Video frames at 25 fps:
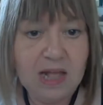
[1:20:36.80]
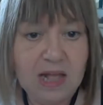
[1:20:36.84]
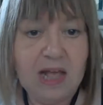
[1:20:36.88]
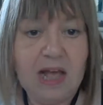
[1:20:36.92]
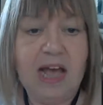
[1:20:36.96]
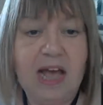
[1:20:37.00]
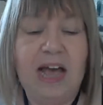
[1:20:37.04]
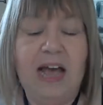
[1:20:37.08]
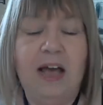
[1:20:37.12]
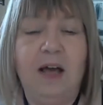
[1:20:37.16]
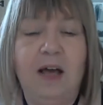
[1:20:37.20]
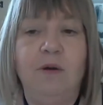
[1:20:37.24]

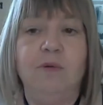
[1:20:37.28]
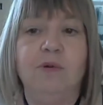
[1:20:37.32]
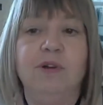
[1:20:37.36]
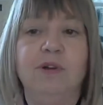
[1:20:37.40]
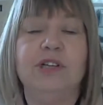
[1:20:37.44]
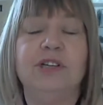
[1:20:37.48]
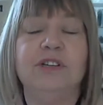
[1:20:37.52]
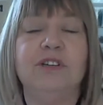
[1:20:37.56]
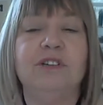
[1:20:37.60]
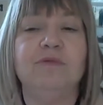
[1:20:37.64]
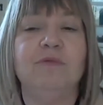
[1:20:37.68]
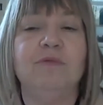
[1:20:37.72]
How,
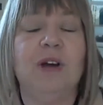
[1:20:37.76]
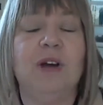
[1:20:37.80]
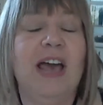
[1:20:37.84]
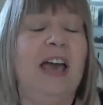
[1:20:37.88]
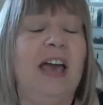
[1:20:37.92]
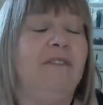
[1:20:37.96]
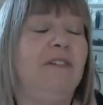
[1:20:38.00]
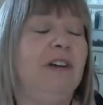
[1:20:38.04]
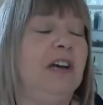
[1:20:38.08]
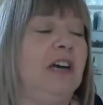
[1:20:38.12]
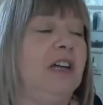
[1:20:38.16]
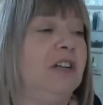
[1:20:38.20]
well,
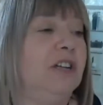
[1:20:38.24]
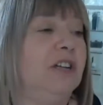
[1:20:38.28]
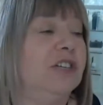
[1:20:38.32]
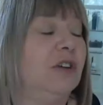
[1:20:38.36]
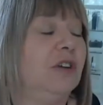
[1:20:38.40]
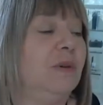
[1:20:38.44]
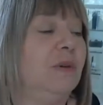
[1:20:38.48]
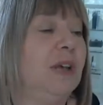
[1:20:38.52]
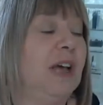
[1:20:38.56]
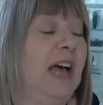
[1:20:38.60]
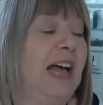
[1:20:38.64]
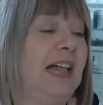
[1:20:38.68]
Erika Lust,
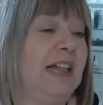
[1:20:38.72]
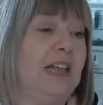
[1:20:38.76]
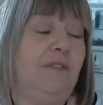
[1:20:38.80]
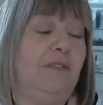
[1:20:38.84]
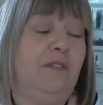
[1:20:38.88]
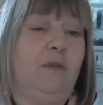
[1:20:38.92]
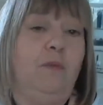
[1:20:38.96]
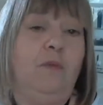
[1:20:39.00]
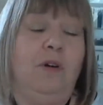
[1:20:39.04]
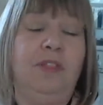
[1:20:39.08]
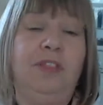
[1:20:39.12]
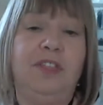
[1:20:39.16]
I'll give
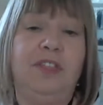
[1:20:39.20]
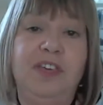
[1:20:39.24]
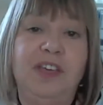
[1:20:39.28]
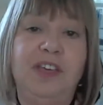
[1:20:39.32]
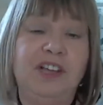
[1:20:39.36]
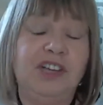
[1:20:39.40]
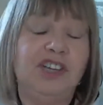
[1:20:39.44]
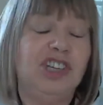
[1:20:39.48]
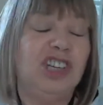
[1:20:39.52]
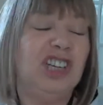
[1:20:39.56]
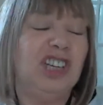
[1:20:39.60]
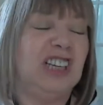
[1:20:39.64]
her one thing,
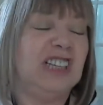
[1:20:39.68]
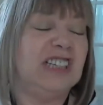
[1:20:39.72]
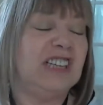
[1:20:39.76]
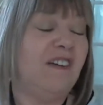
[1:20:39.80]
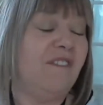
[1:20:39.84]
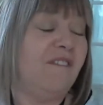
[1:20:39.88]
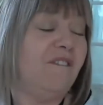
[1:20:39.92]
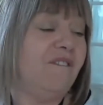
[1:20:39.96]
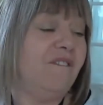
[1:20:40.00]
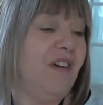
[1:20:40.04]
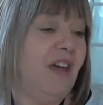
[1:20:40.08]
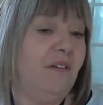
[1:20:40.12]
she is a
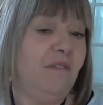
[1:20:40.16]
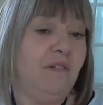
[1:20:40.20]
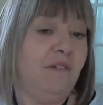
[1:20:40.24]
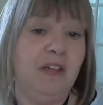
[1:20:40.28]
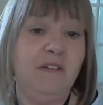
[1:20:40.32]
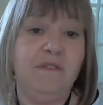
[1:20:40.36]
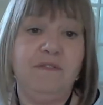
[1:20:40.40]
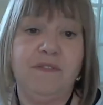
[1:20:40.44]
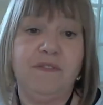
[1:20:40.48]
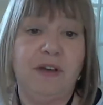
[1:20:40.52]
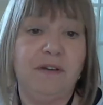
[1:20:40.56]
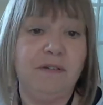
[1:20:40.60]

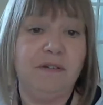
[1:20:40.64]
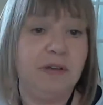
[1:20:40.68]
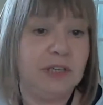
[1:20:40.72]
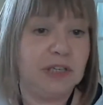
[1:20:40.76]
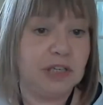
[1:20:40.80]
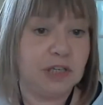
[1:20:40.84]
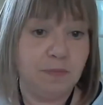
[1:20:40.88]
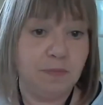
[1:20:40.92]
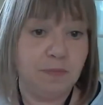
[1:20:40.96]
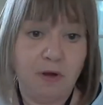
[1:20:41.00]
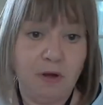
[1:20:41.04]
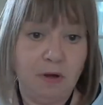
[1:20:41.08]
very, very
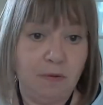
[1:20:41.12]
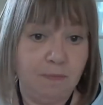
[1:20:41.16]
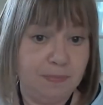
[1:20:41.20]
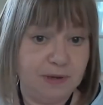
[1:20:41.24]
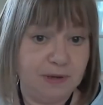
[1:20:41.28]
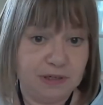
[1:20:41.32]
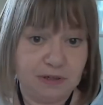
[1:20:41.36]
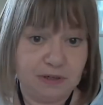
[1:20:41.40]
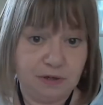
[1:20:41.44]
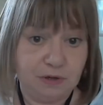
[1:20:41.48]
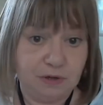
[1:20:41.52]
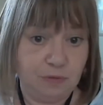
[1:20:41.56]
smart
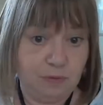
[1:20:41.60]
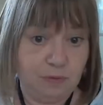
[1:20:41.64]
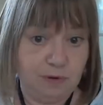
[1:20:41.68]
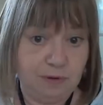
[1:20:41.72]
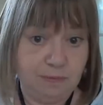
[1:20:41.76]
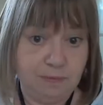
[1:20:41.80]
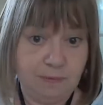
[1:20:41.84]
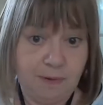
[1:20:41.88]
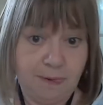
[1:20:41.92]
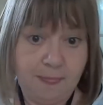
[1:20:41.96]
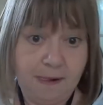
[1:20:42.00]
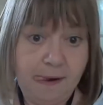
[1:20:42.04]

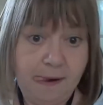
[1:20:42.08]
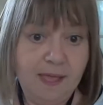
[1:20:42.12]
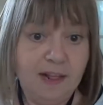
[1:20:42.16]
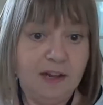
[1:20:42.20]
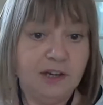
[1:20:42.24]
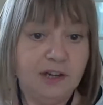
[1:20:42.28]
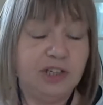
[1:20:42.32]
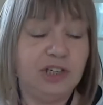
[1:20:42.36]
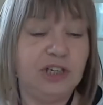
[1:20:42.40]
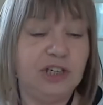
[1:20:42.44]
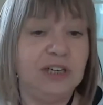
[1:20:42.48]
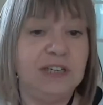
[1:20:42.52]
businesswoman.
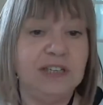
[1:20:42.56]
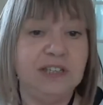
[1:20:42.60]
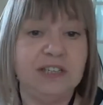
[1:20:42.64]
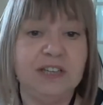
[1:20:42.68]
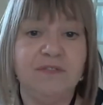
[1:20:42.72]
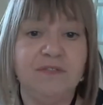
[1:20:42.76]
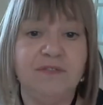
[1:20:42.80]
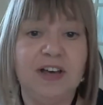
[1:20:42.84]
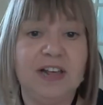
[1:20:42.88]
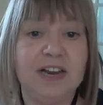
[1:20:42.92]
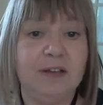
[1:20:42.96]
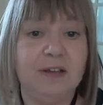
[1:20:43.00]
She has
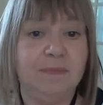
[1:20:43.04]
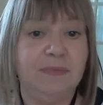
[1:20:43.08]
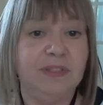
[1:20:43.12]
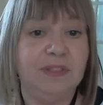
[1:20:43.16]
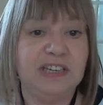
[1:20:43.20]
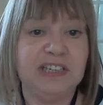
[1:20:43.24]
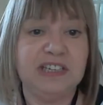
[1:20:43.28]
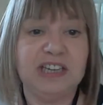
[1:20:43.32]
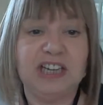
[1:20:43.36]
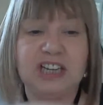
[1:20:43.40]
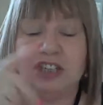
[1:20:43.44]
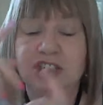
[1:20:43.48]
developed
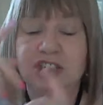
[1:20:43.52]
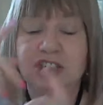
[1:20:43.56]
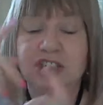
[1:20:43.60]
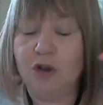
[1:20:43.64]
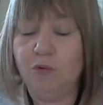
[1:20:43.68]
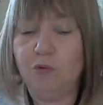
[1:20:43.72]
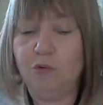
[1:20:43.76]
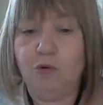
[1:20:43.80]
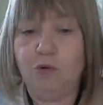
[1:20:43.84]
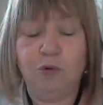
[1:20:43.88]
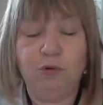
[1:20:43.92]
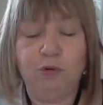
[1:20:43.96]
this
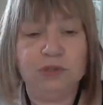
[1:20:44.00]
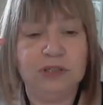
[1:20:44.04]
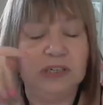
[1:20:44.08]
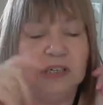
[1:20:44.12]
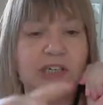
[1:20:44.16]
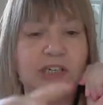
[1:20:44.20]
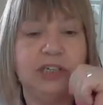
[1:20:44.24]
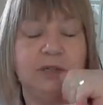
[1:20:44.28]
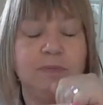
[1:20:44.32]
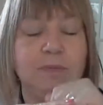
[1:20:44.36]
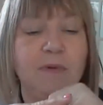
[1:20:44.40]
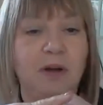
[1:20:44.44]
so-called
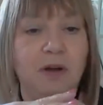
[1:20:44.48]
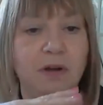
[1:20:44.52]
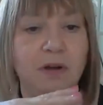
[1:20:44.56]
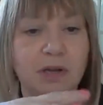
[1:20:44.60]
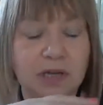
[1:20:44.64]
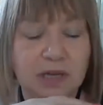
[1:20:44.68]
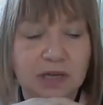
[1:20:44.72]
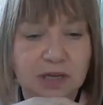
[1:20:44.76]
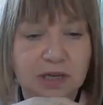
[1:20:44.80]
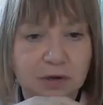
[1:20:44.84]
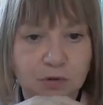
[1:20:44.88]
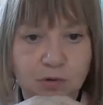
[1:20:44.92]
niche
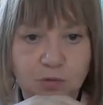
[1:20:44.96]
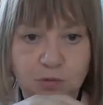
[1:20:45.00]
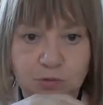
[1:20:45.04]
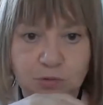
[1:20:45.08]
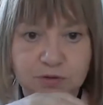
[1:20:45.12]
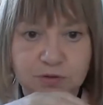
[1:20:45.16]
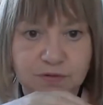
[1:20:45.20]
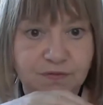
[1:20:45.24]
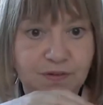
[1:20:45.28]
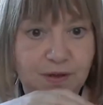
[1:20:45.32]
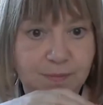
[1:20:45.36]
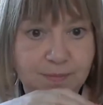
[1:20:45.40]
market
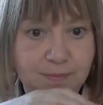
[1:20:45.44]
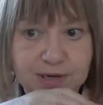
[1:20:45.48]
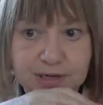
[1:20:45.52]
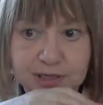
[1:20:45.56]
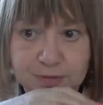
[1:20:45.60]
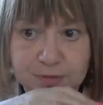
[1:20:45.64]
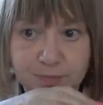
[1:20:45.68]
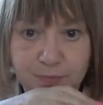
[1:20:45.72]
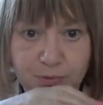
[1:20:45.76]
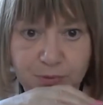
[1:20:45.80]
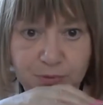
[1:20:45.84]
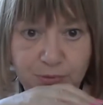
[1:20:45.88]
called
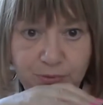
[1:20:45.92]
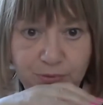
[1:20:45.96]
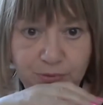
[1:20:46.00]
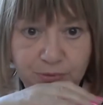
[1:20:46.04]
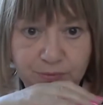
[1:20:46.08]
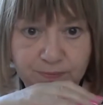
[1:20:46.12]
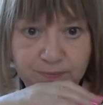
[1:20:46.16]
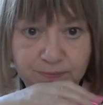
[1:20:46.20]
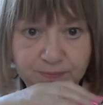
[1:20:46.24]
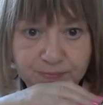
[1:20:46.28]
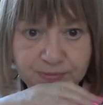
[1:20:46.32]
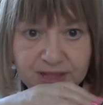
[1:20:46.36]
feminist
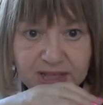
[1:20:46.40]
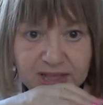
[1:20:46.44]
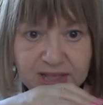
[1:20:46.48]
porn,